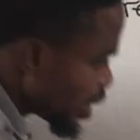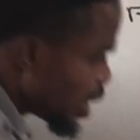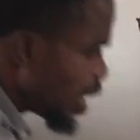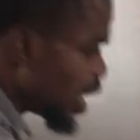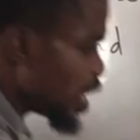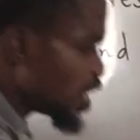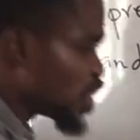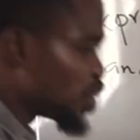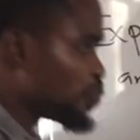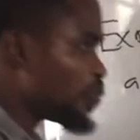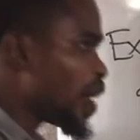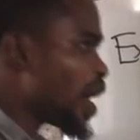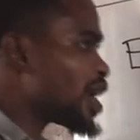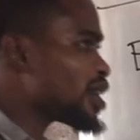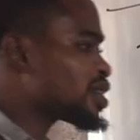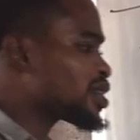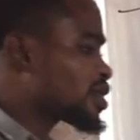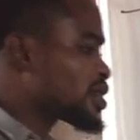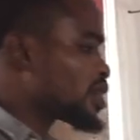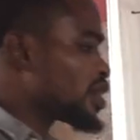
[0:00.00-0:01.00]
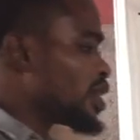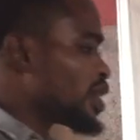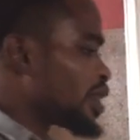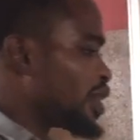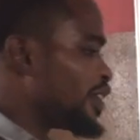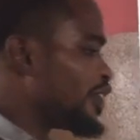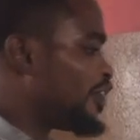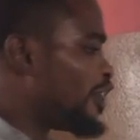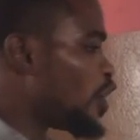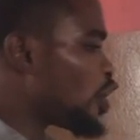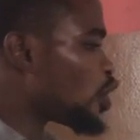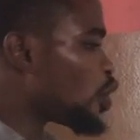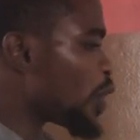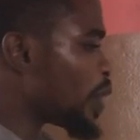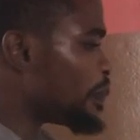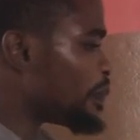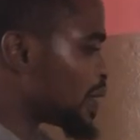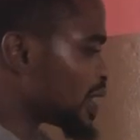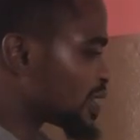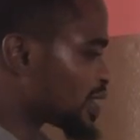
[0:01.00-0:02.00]
express the
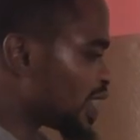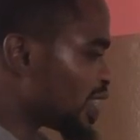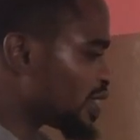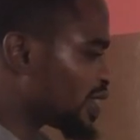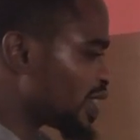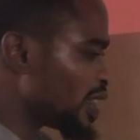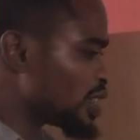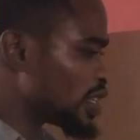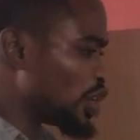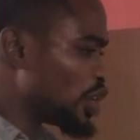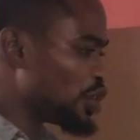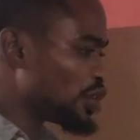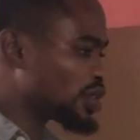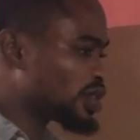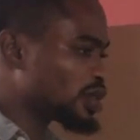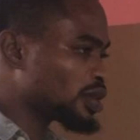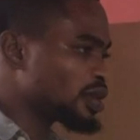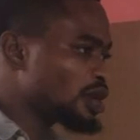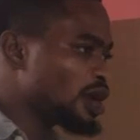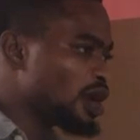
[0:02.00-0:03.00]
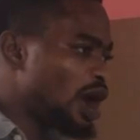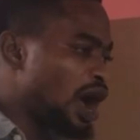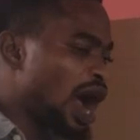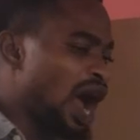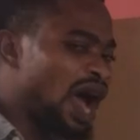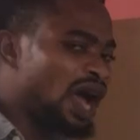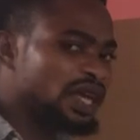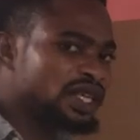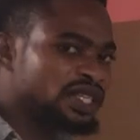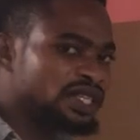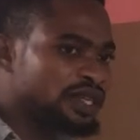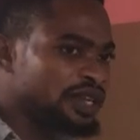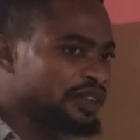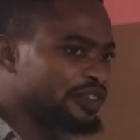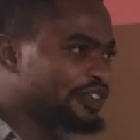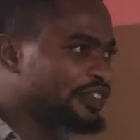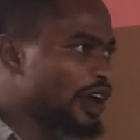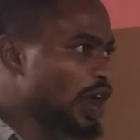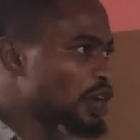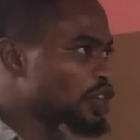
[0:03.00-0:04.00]
following percentages as
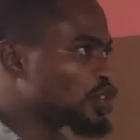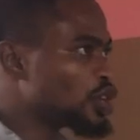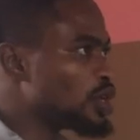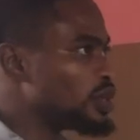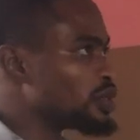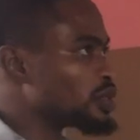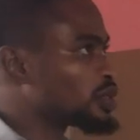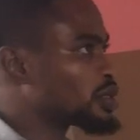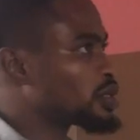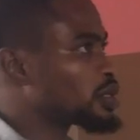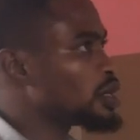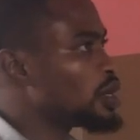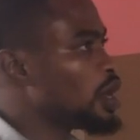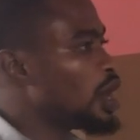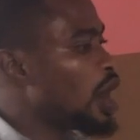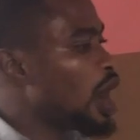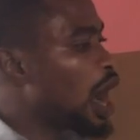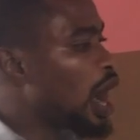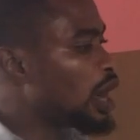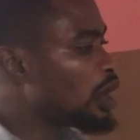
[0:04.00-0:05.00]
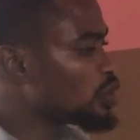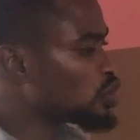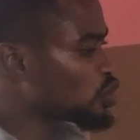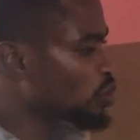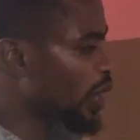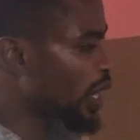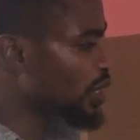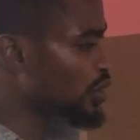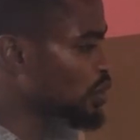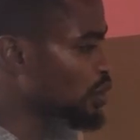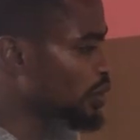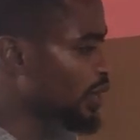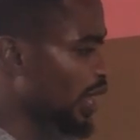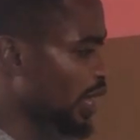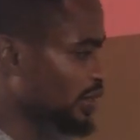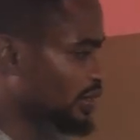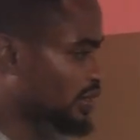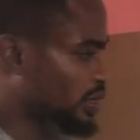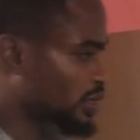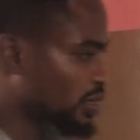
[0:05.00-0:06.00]
fractions. How do I do
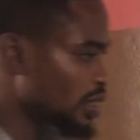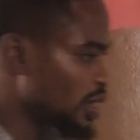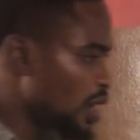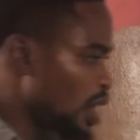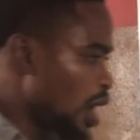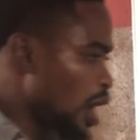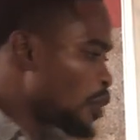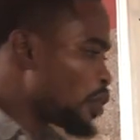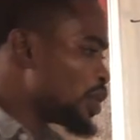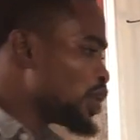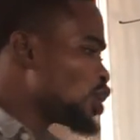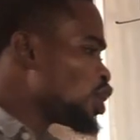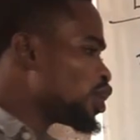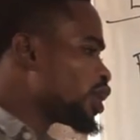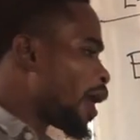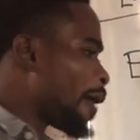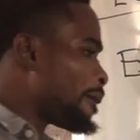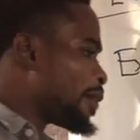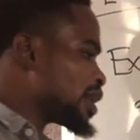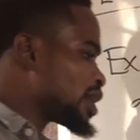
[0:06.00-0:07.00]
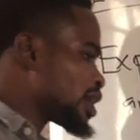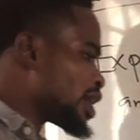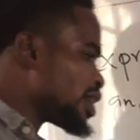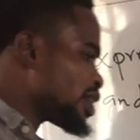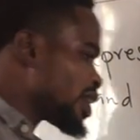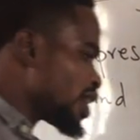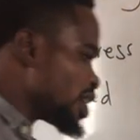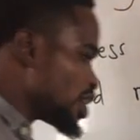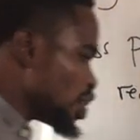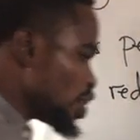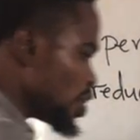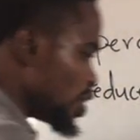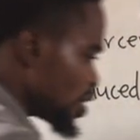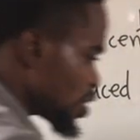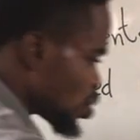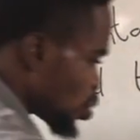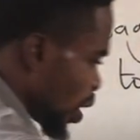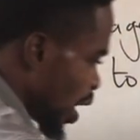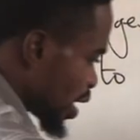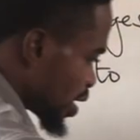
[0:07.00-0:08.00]
that? We know that percentage
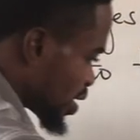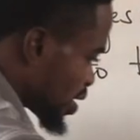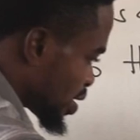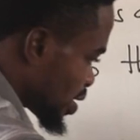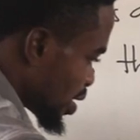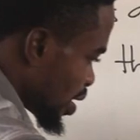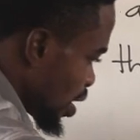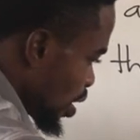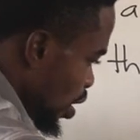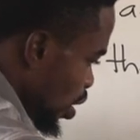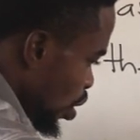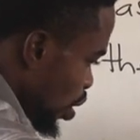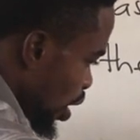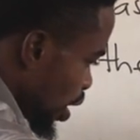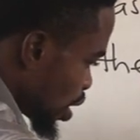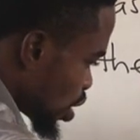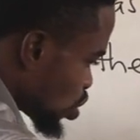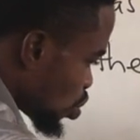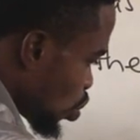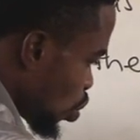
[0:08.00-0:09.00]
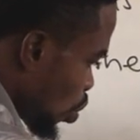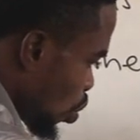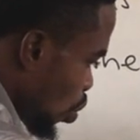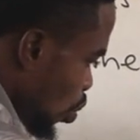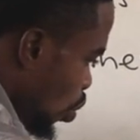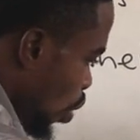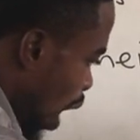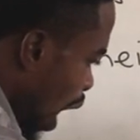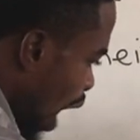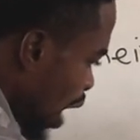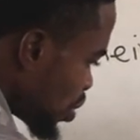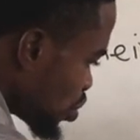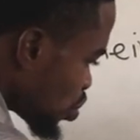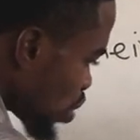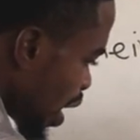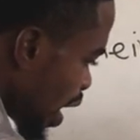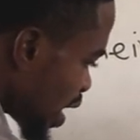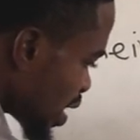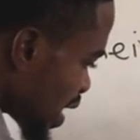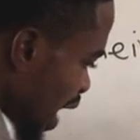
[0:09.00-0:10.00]
is what? Is
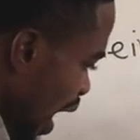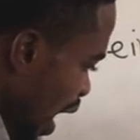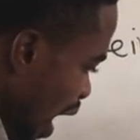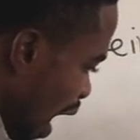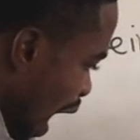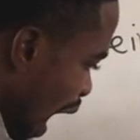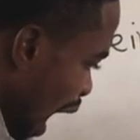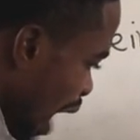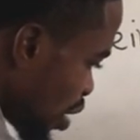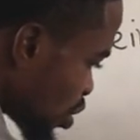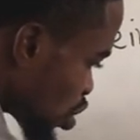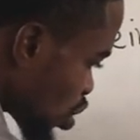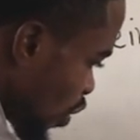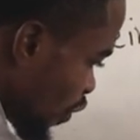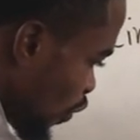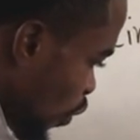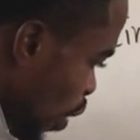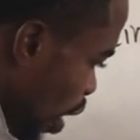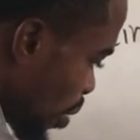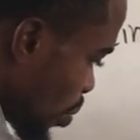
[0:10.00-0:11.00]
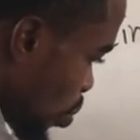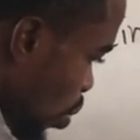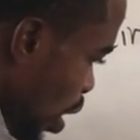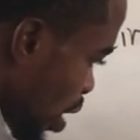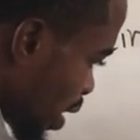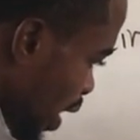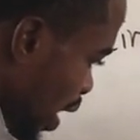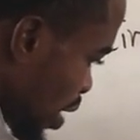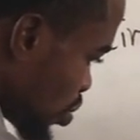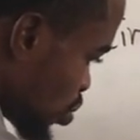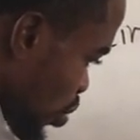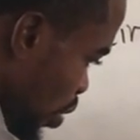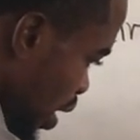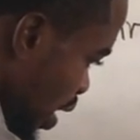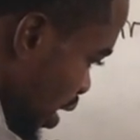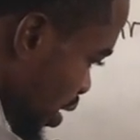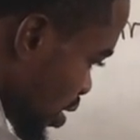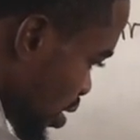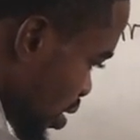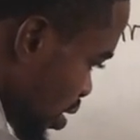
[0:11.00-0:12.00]
100 out of
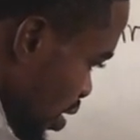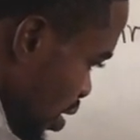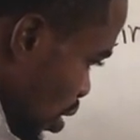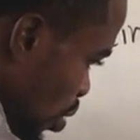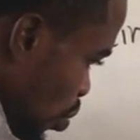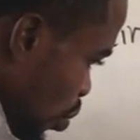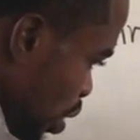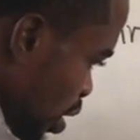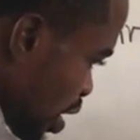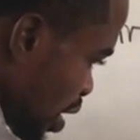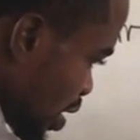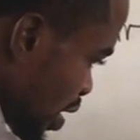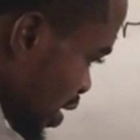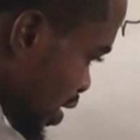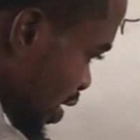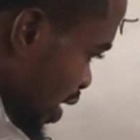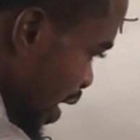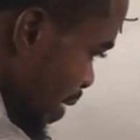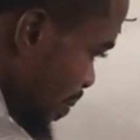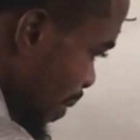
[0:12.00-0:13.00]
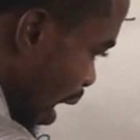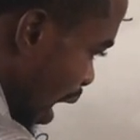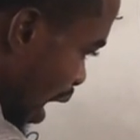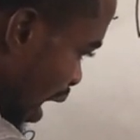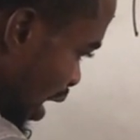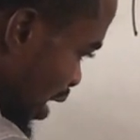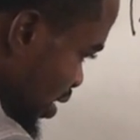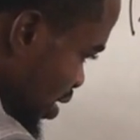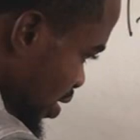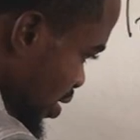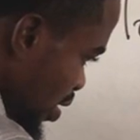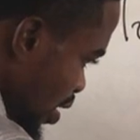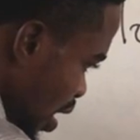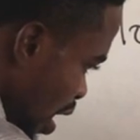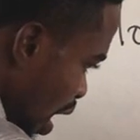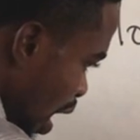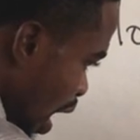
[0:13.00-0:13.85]
100, which is the same as